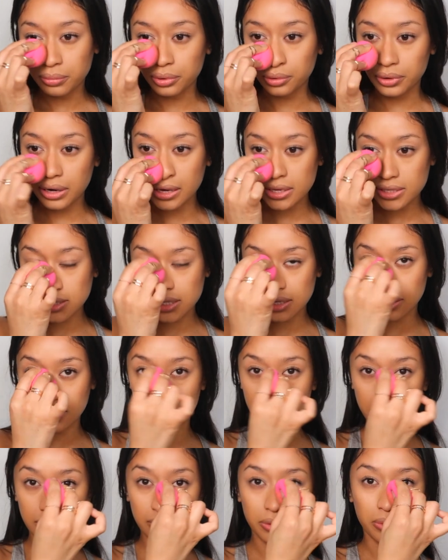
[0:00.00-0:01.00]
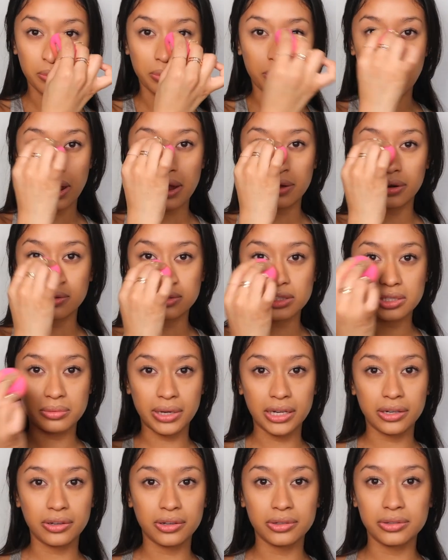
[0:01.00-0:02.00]
press it right onto
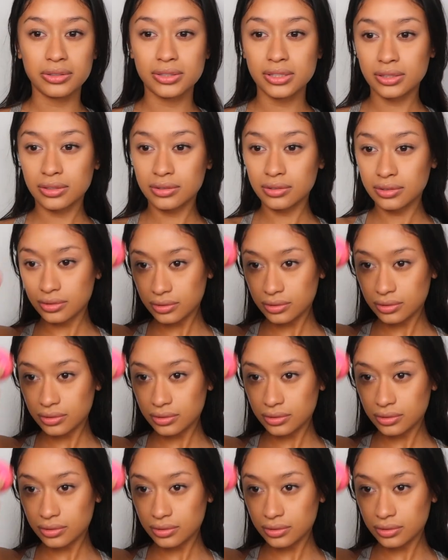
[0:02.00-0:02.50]
my nose.